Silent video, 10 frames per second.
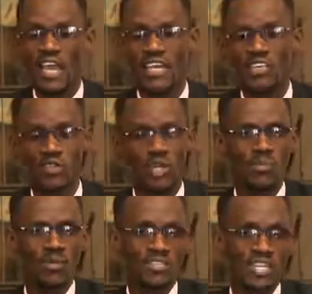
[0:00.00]
and talk
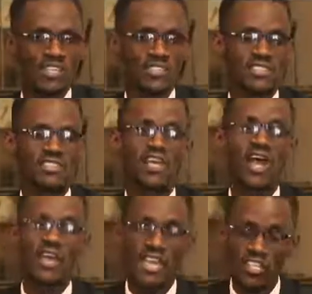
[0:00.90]
about the taxes
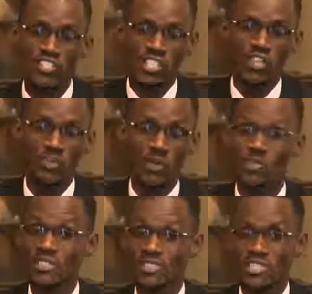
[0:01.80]
in general,
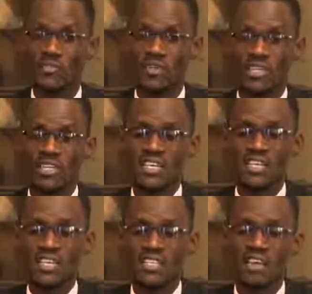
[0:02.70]
because it's something
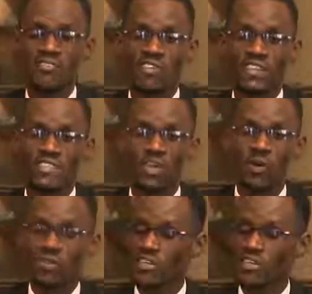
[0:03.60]
that affects all of